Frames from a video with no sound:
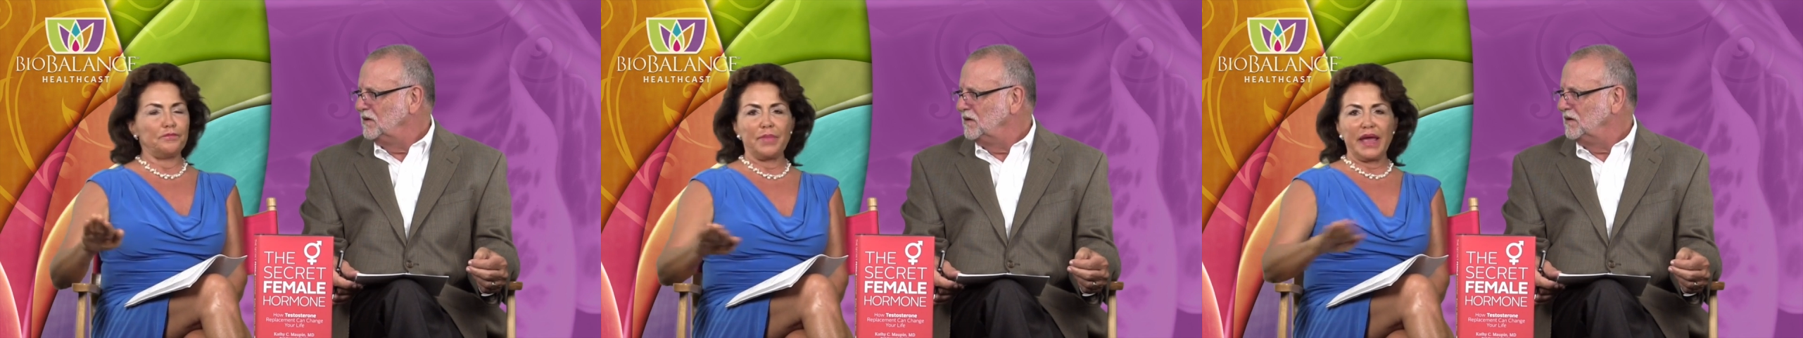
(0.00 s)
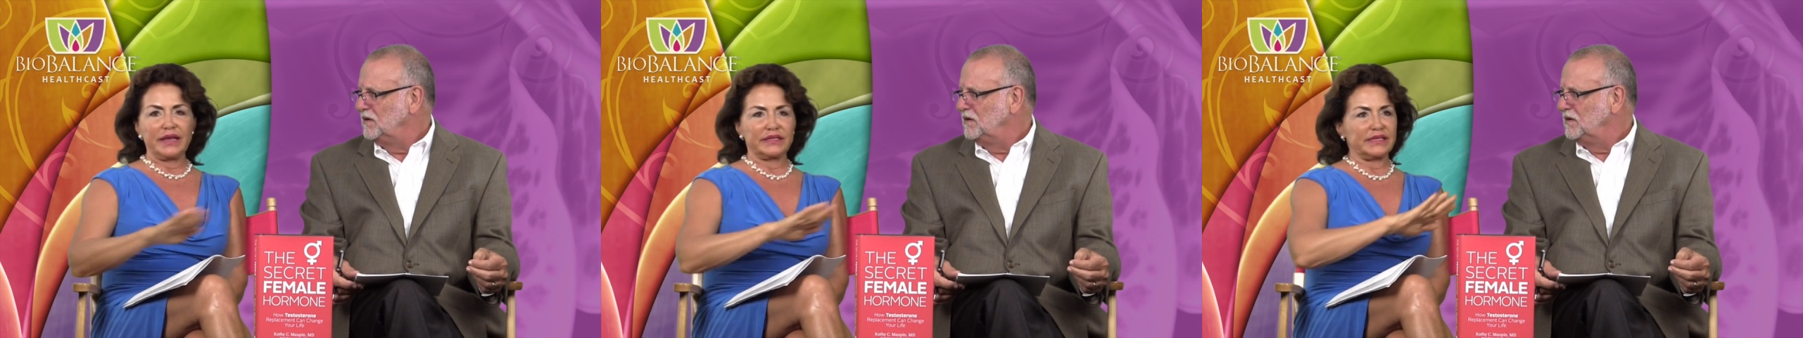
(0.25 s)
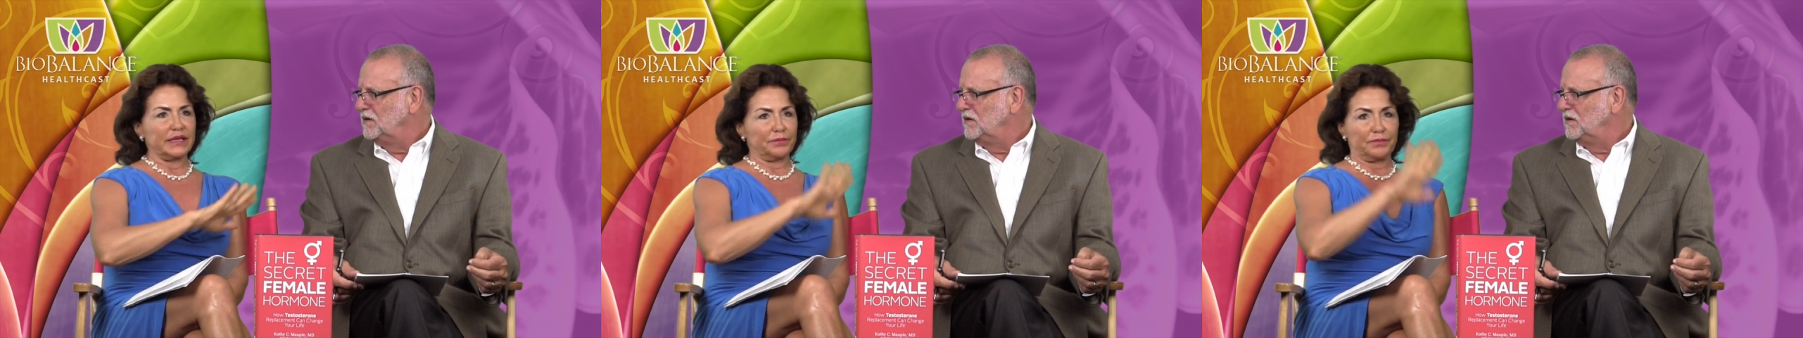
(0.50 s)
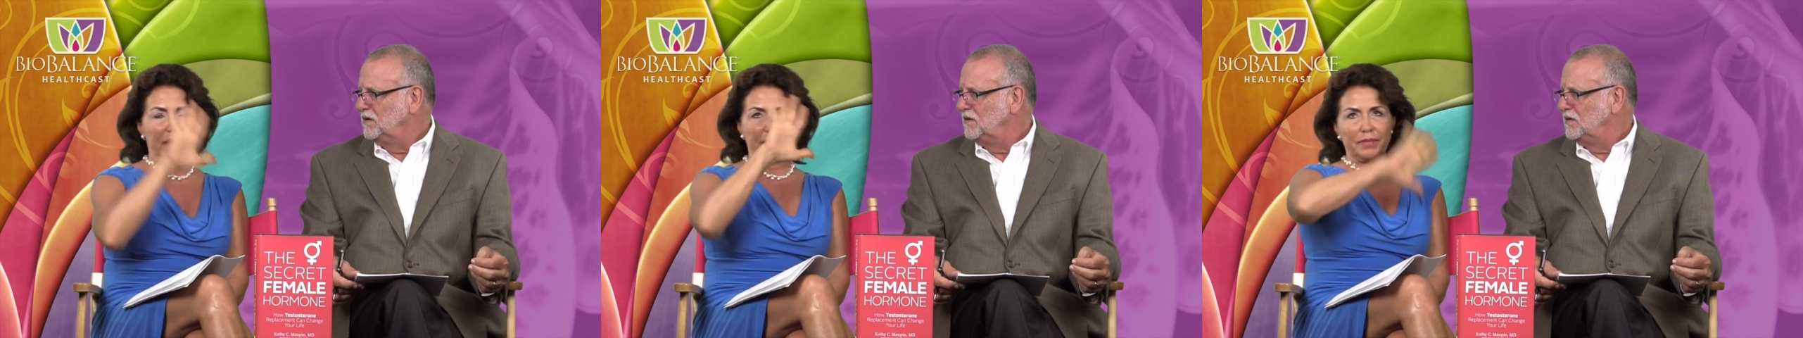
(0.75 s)

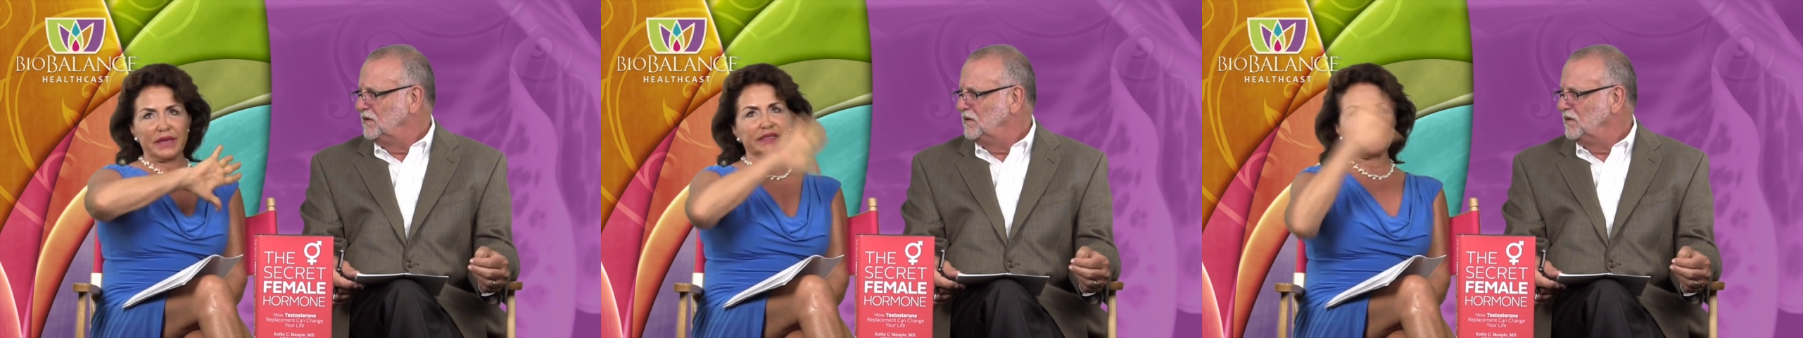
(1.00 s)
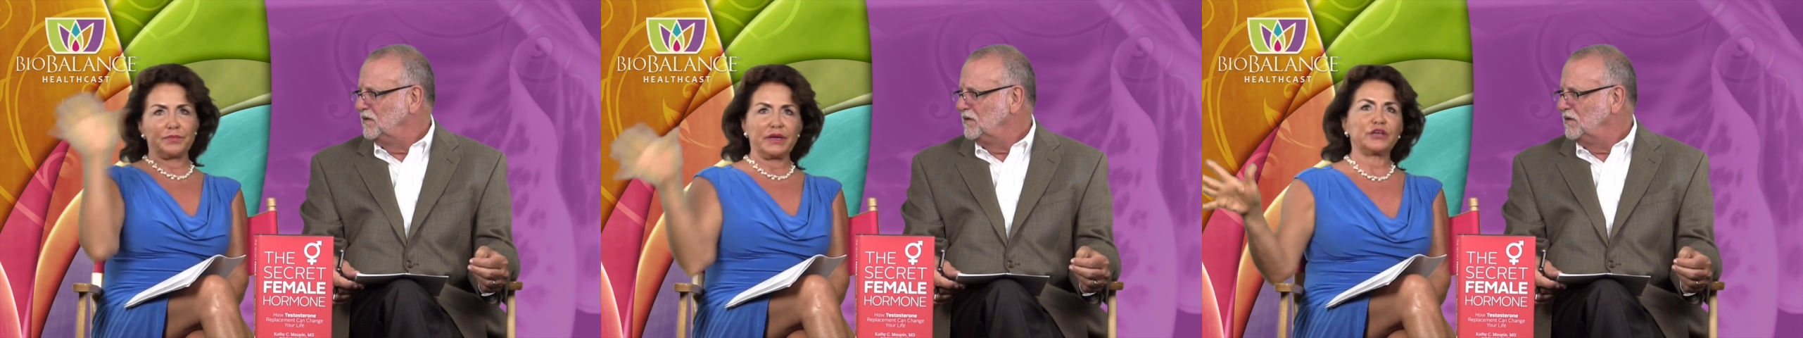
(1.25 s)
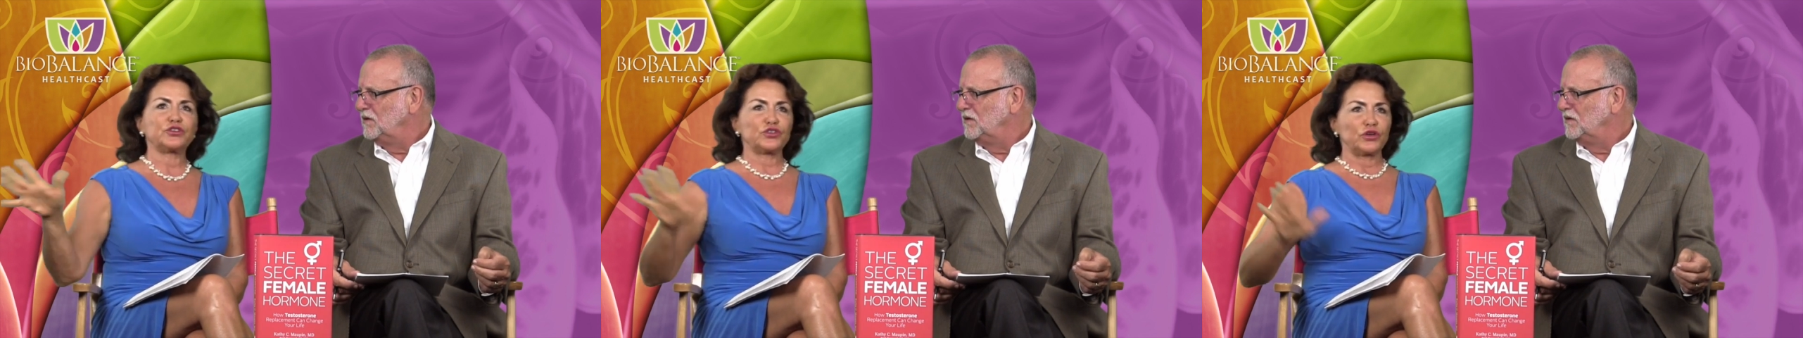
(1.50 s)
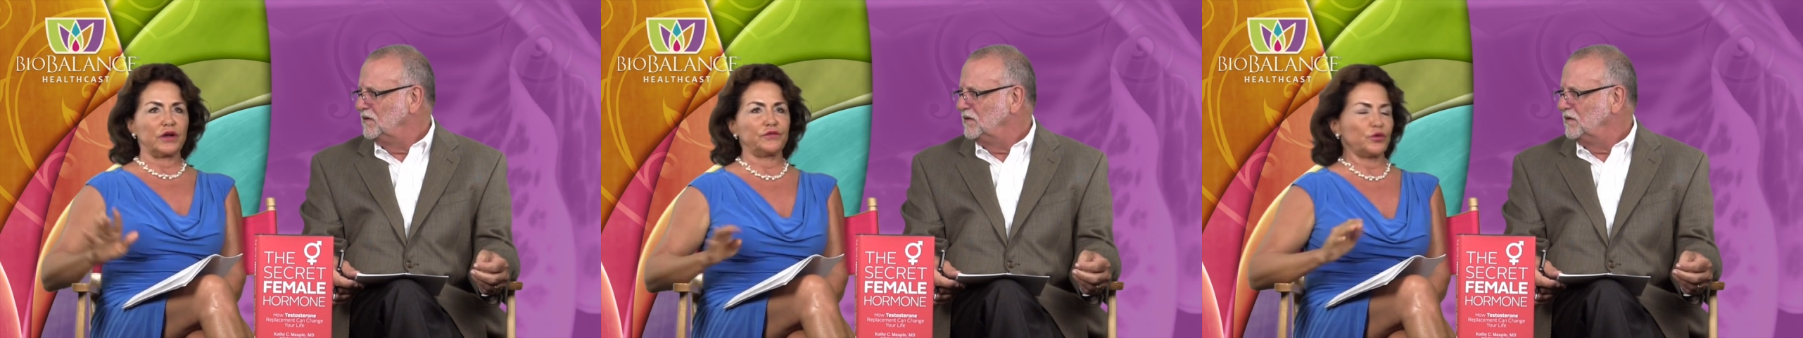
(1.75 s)
Speaker 1: basic a basic
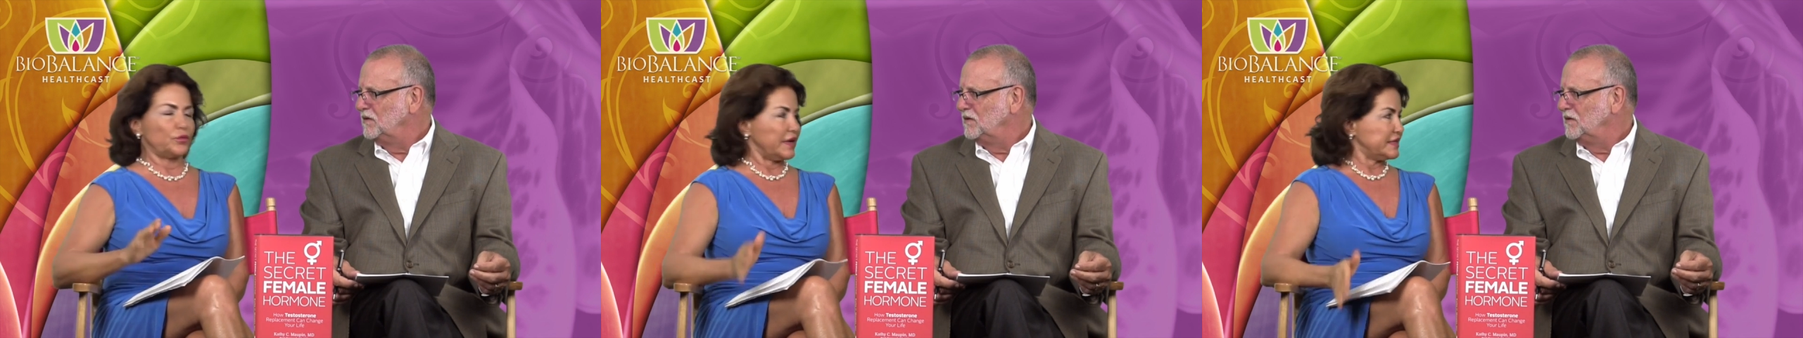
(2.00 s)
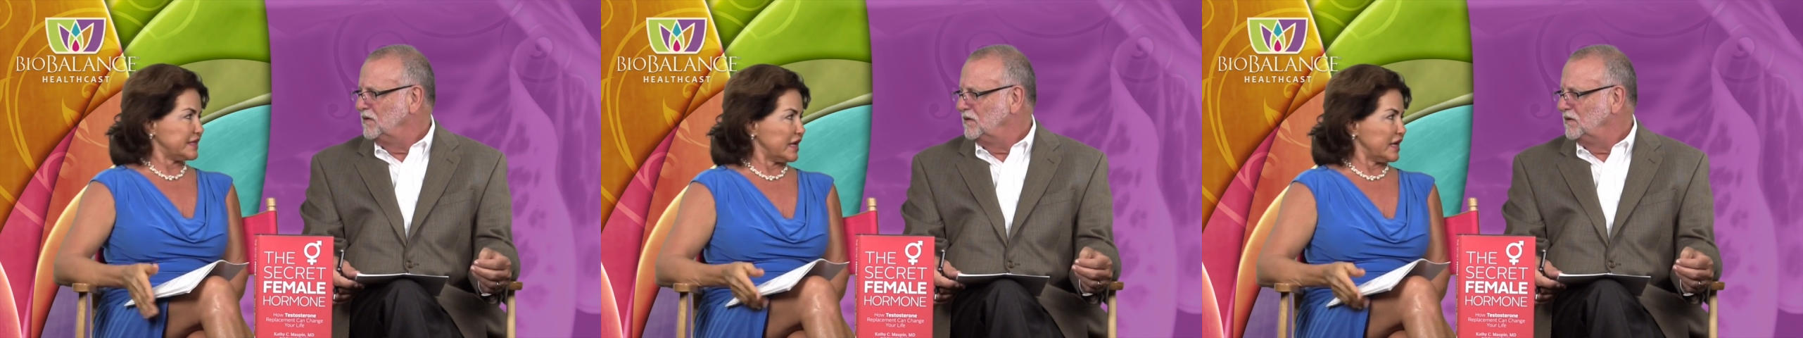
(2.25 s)
picture of your red